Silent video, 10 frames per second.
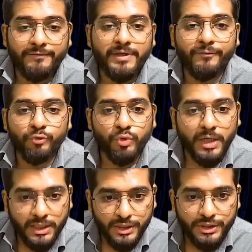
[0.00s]
We have to
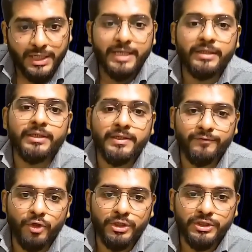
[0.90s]
understand the
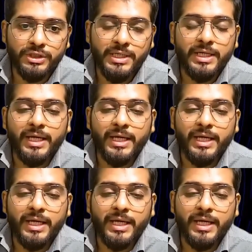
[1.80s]
defaults.